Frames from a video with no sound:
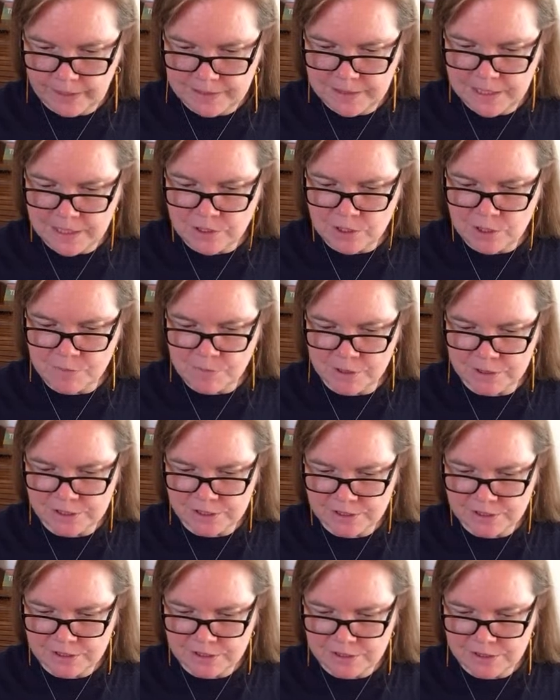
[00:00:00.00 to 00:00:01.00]
Thank you,
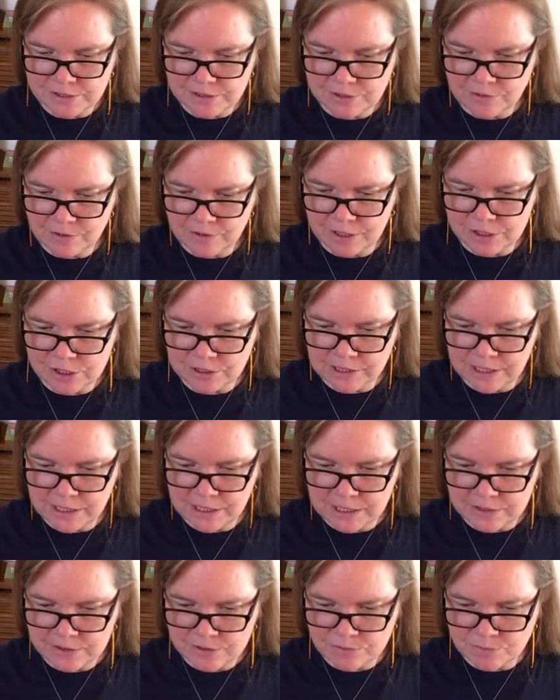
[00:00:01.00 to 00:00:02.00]
Marcia. She's
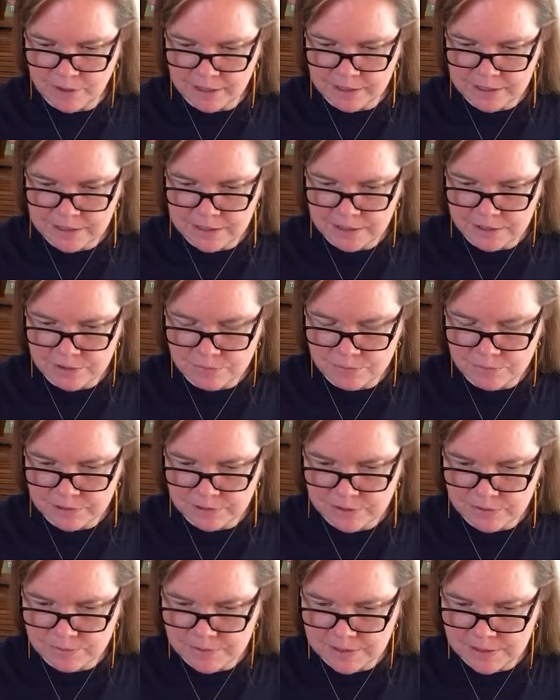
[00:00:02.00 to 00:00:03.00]
congratulating Swati. That's really
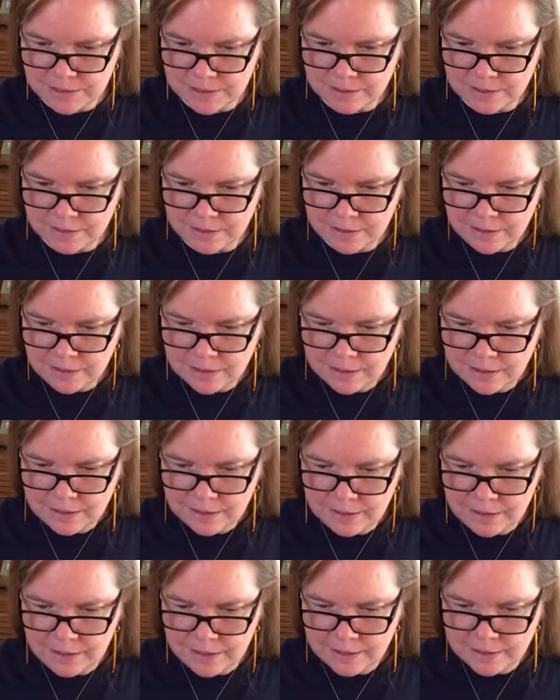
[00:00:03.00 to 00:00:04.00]
sweet.
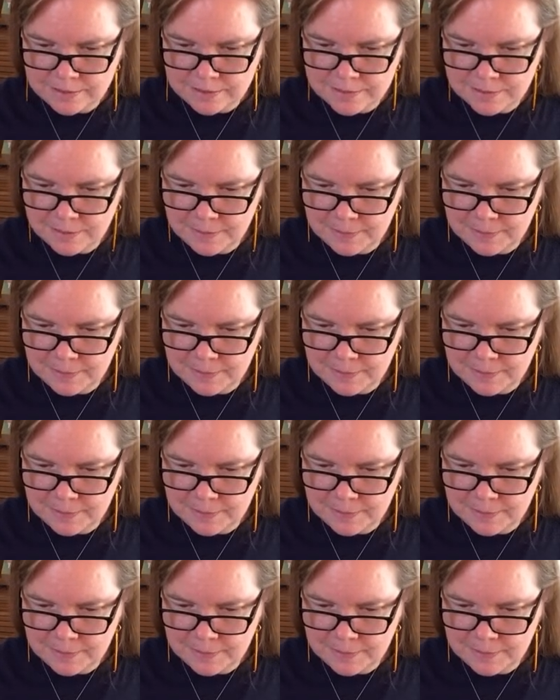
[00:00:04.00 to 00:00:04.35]
And